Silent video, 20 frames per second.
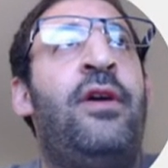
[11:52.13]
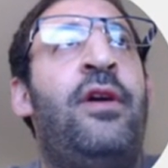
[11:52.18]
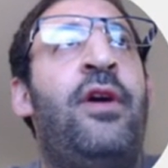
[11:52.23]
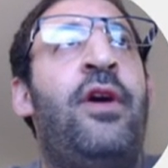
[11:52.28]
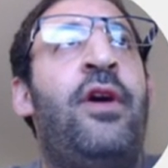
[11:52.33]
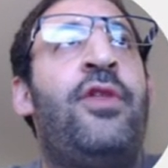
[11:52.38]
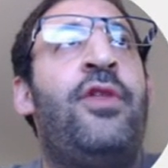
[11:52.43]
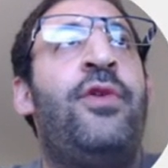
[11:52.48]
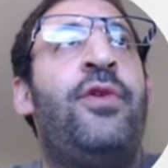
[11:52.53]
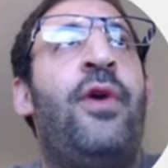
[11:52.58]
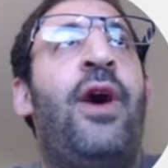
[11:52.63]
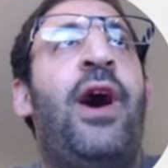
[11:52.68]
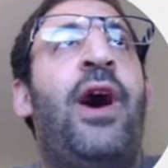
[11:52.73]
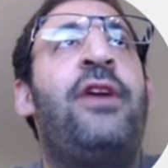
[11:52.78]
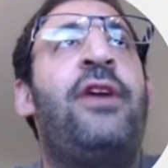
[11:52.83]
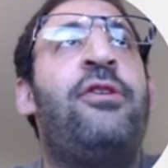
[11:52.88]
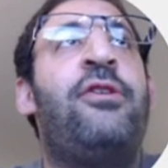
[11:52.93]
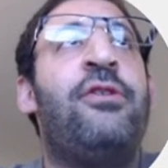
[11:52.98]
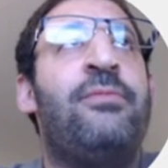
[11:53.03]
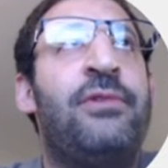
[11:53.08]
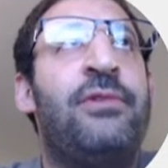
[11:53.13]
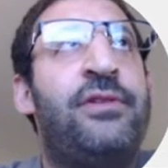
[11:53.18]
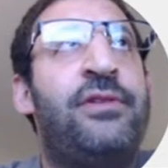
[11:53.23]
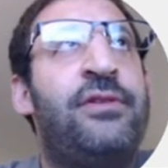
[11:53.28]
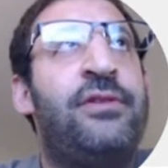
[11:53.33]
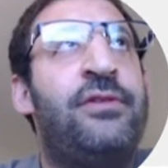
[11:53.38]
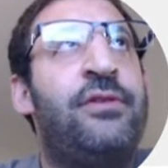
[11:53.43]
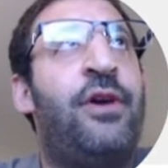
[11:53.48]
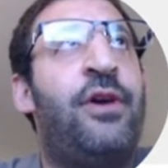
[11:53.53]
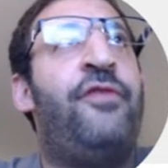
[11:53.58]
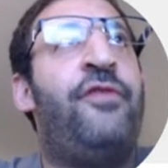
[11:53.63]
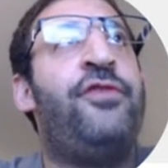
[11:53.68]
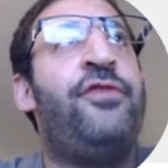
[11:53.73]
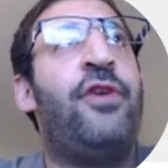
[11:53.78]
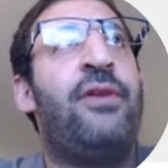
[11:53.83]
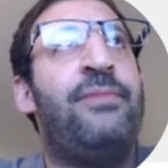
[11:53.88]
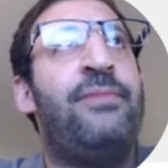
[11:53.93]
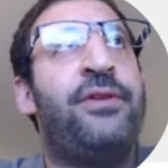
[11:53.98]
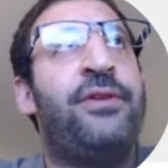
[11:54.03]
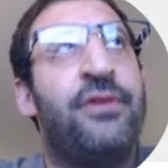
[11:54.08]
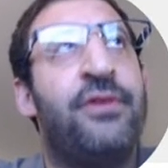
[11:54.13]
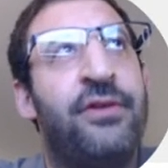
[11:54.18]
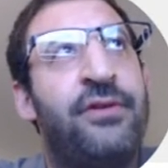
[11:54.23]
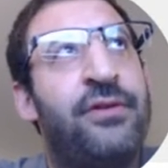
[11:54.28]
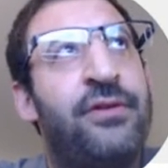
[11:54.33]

the argument of your method.